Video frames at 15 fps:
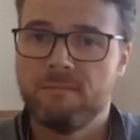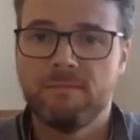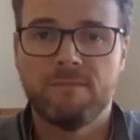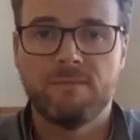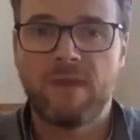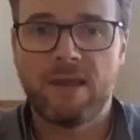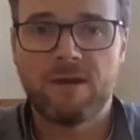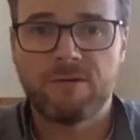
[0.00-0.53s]

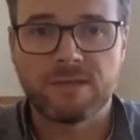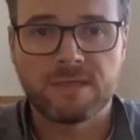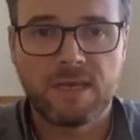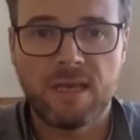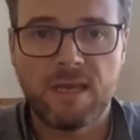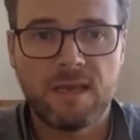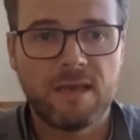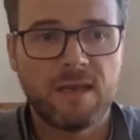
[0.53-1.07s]
Data is
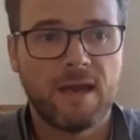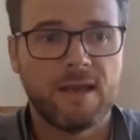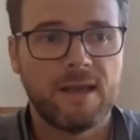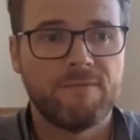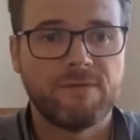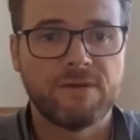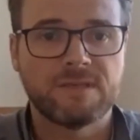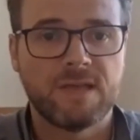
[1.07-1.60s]
key at
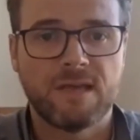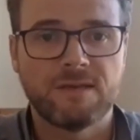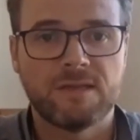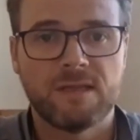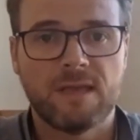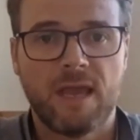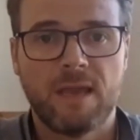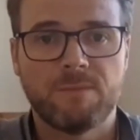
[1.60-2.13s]
every stage of the
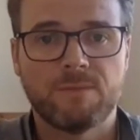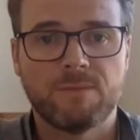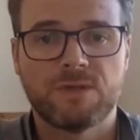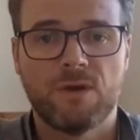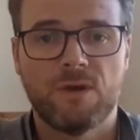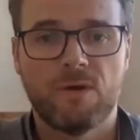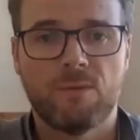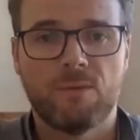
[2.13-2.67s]
game.
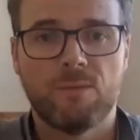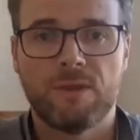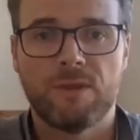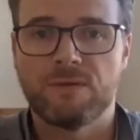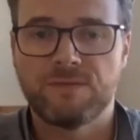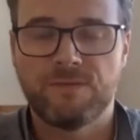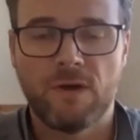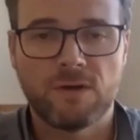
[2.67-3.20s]
So whether
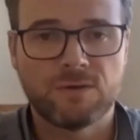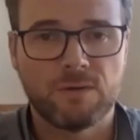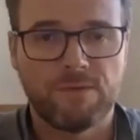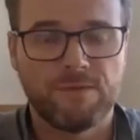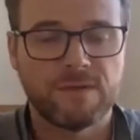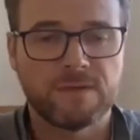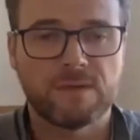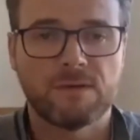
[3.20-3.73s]
it's virtual or
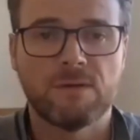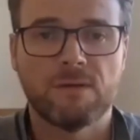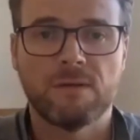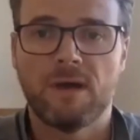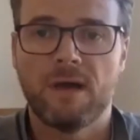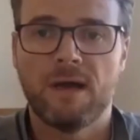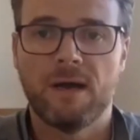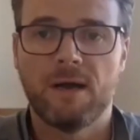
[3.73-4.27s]
physical,
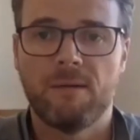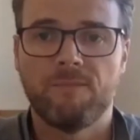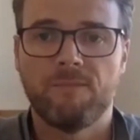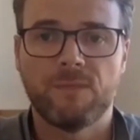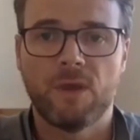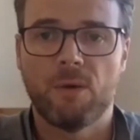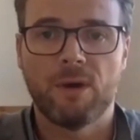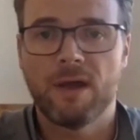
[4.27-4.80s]
I
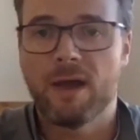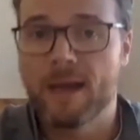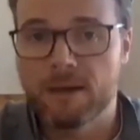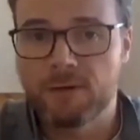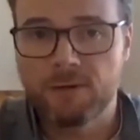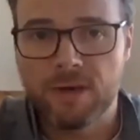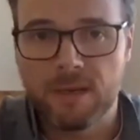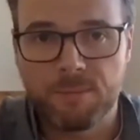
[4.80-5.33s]

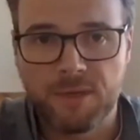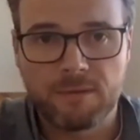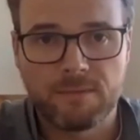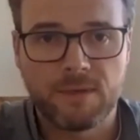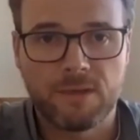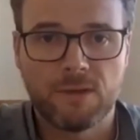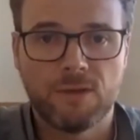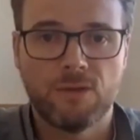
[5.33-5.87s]
agree. I mean,
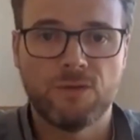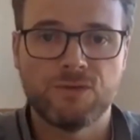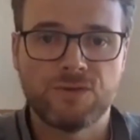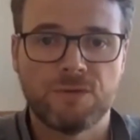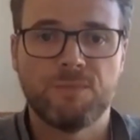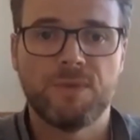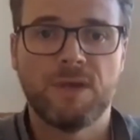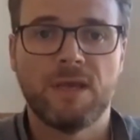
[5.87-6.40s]
you
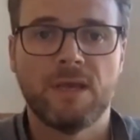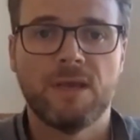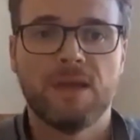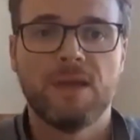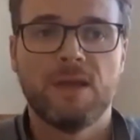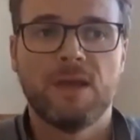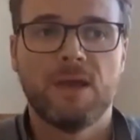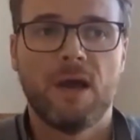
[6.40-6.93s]
should be
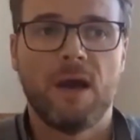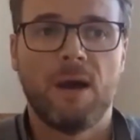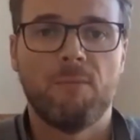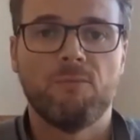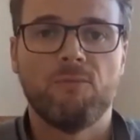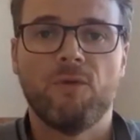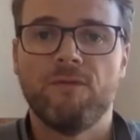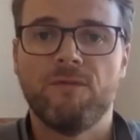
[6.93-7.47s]

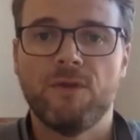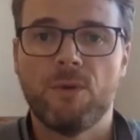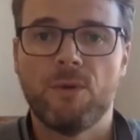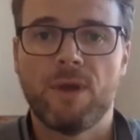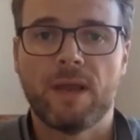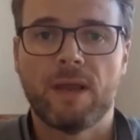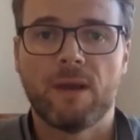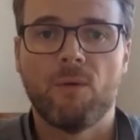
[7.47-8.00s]

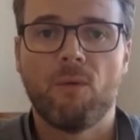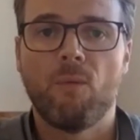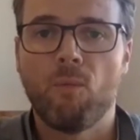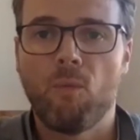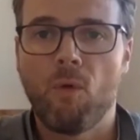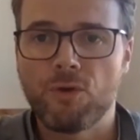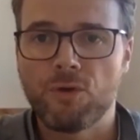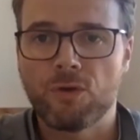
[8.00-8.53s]
reviewing
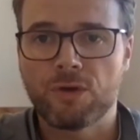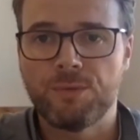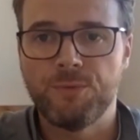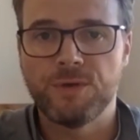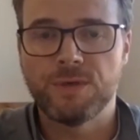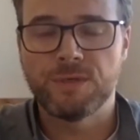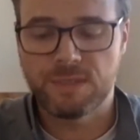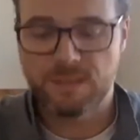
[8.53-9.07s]
what your
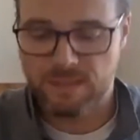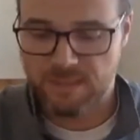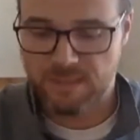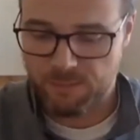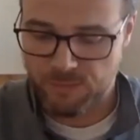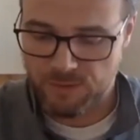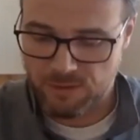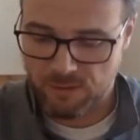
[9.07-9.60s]
communities and
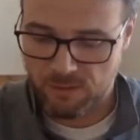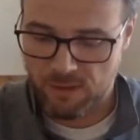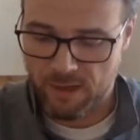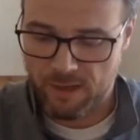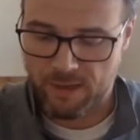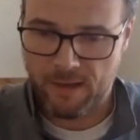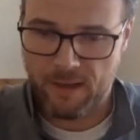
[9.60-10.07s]
segments look like.